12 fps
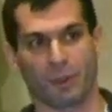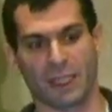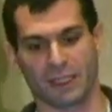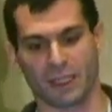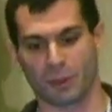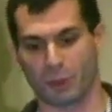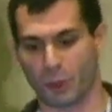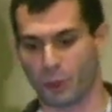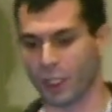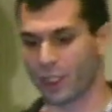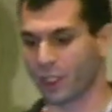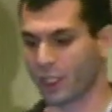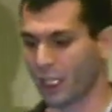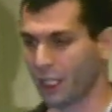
basically require